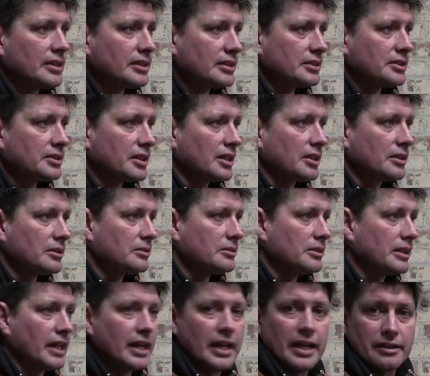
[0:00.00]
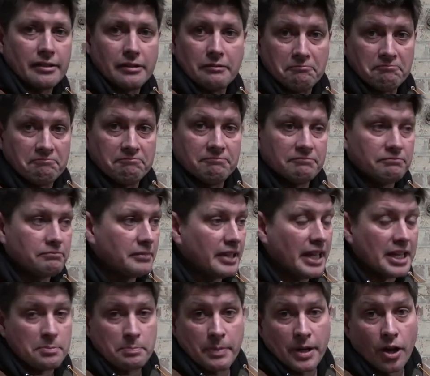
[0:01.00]
So, and
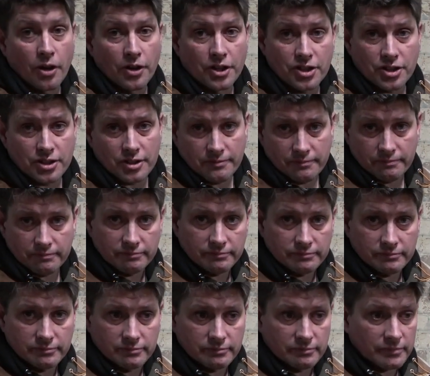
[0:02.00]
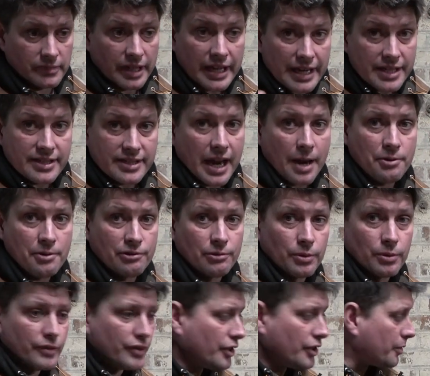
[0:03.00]
let's be honest, it is down to
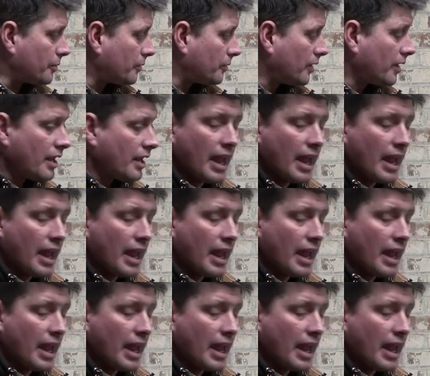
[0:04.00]
all of you.